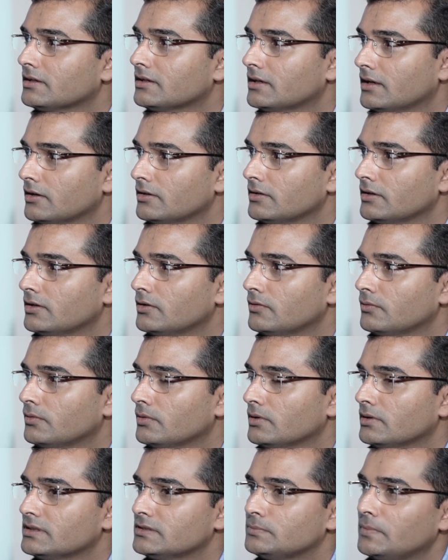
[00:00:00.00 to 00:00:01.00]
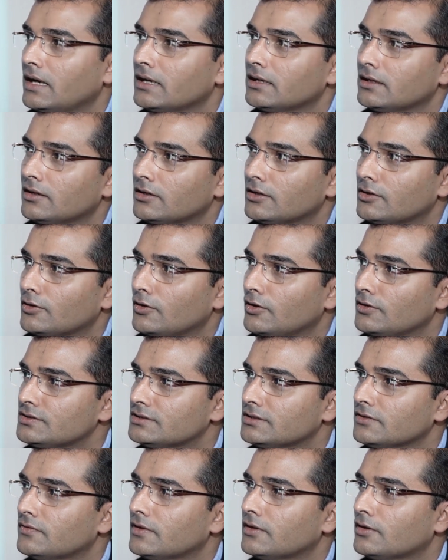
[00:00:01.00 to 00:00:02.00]
career spanning across
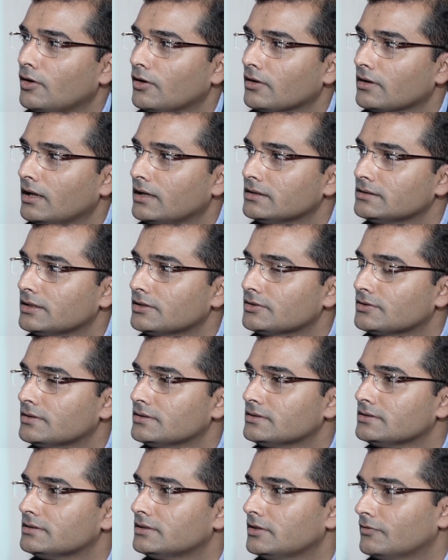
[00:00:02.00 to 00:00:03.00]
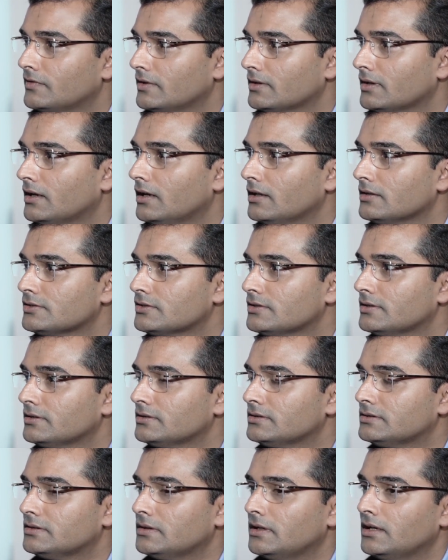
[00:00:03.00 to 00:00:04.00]
different organizations, different
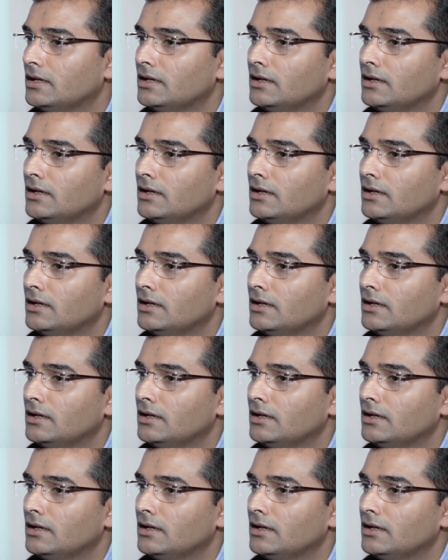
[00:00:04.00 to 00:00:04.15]
cultures.